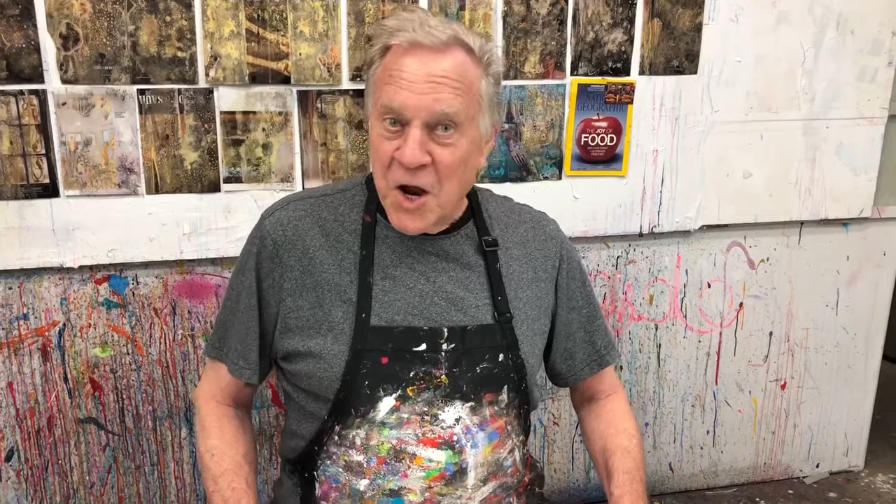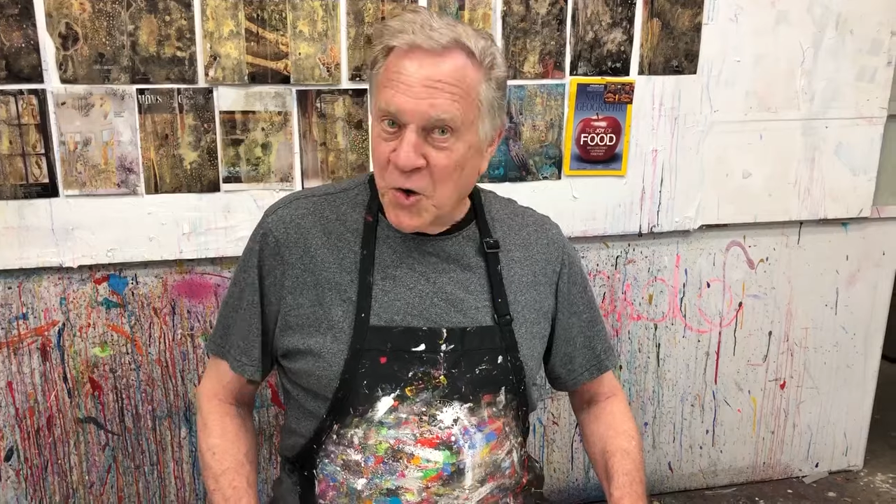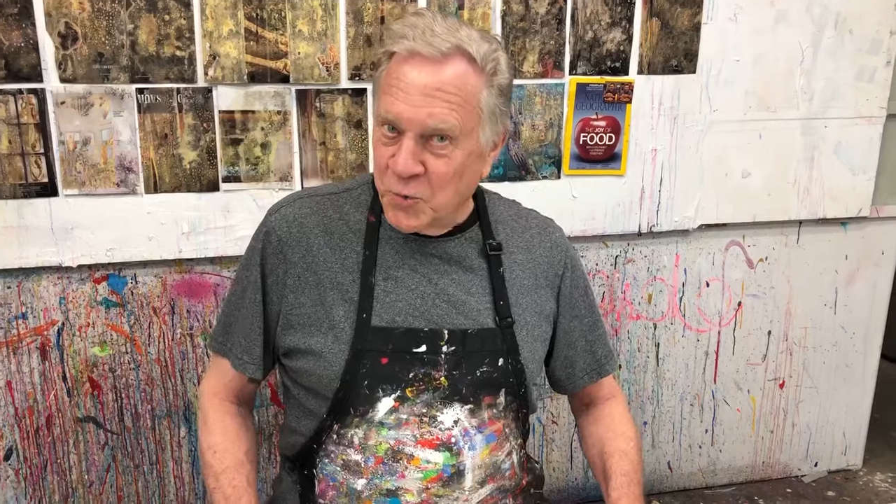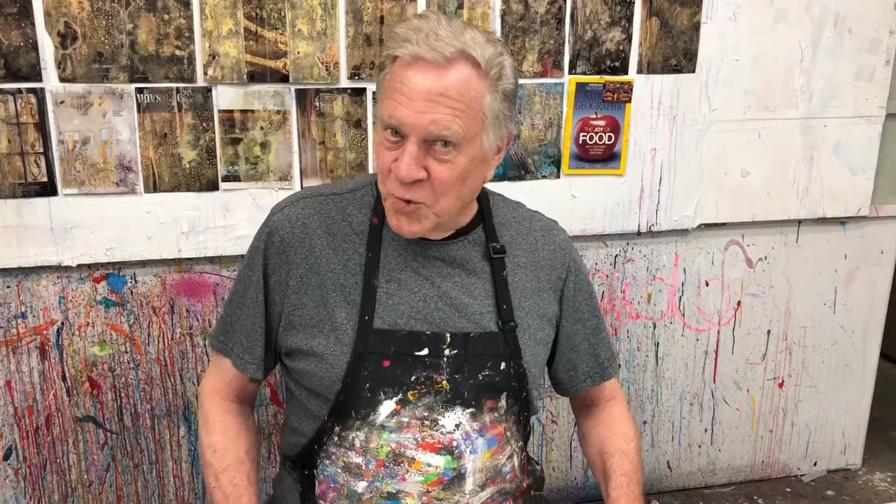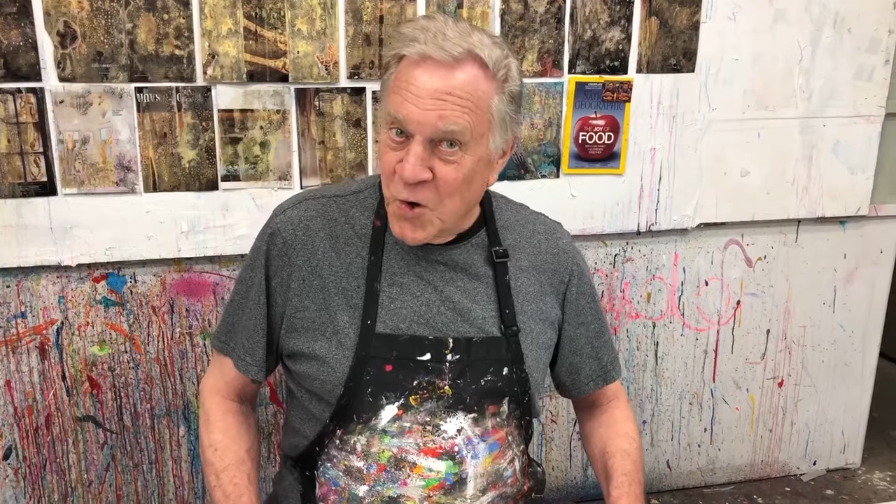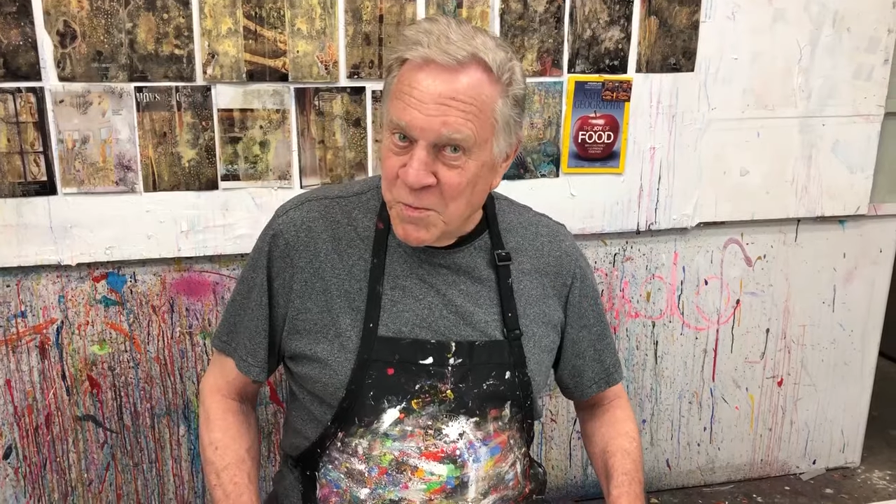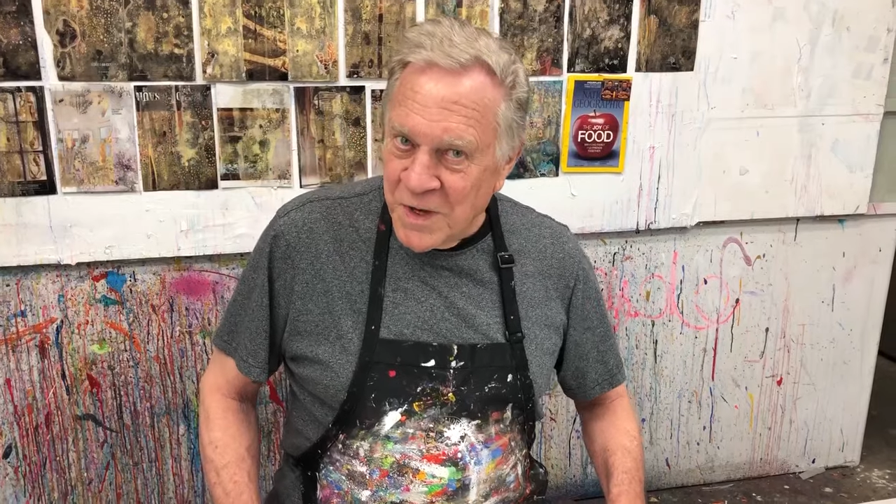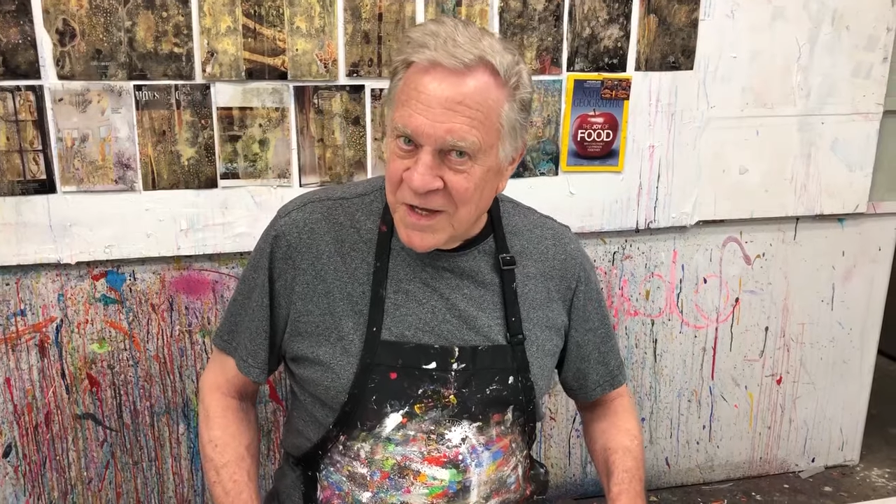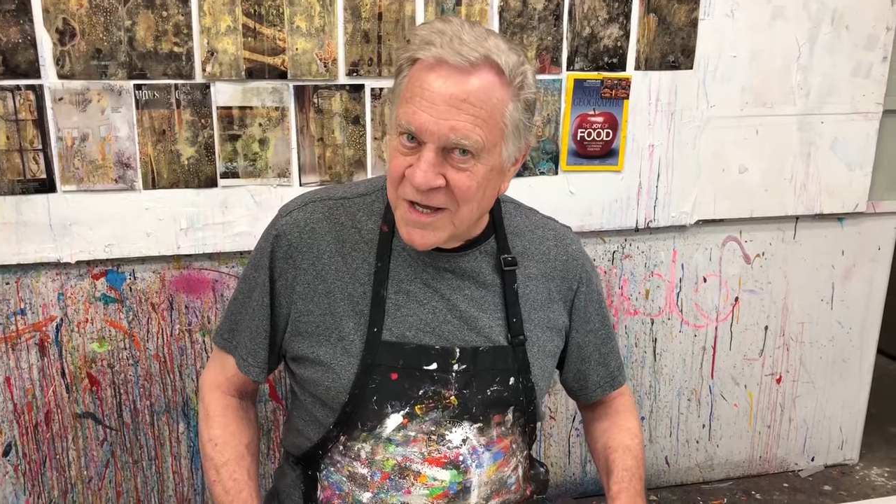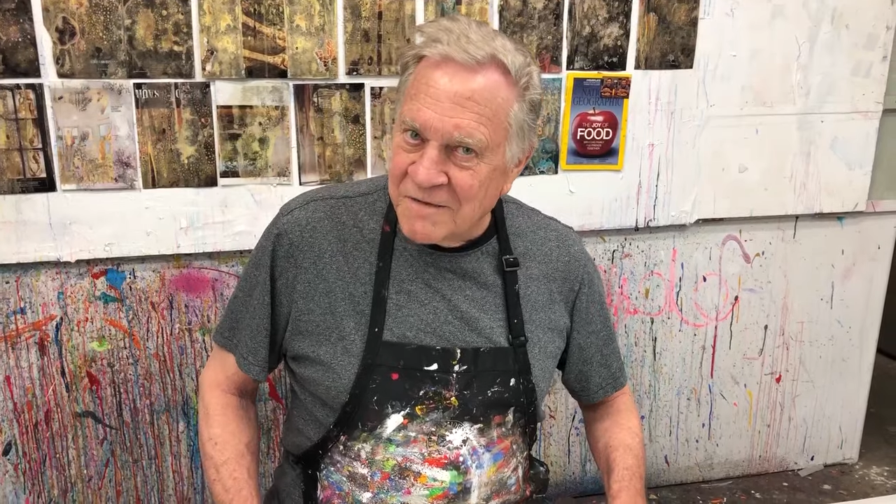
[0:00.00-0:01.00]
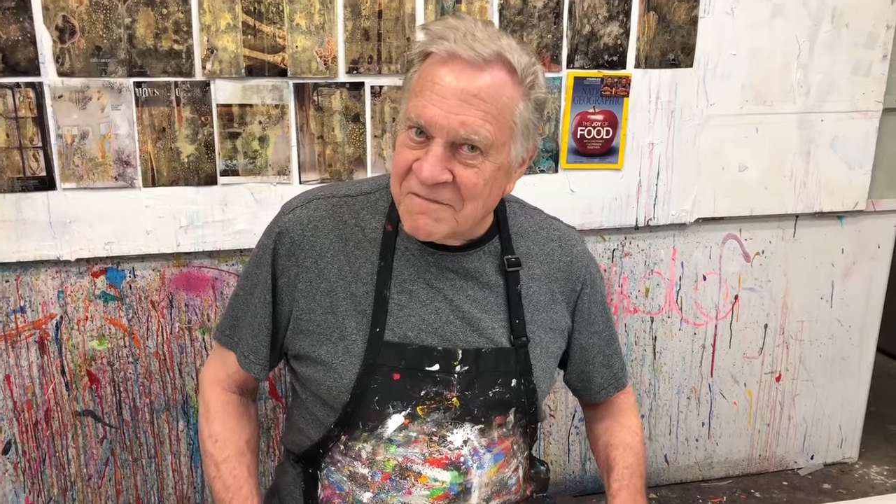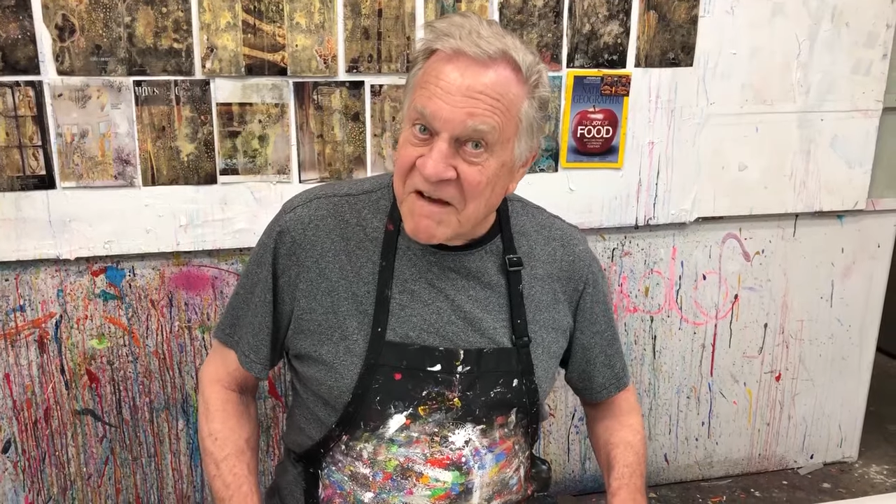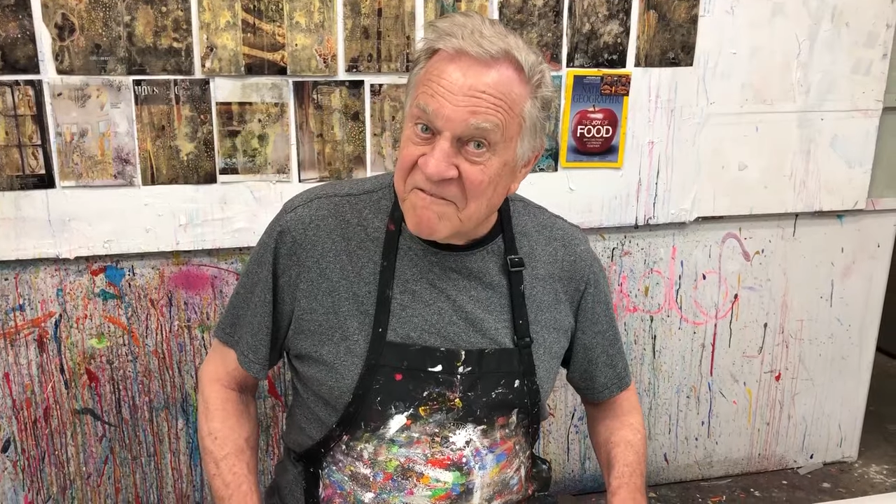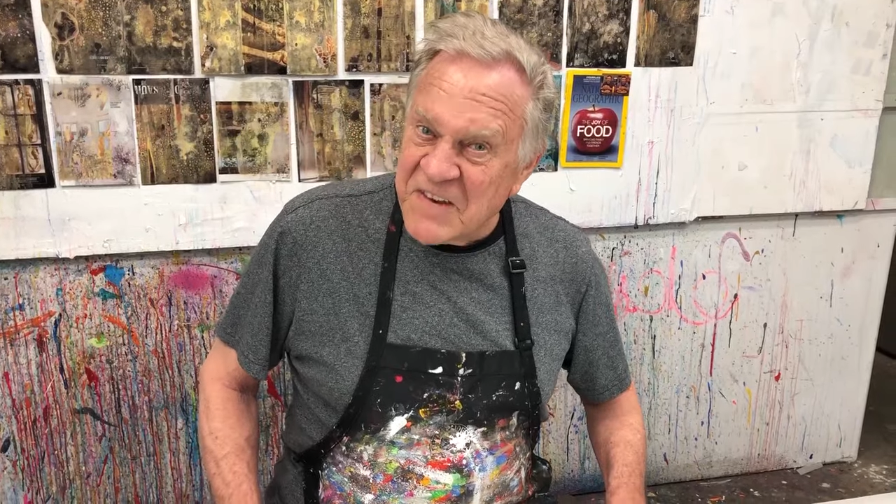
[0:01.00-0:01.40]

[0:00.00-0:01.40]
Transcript: aroma of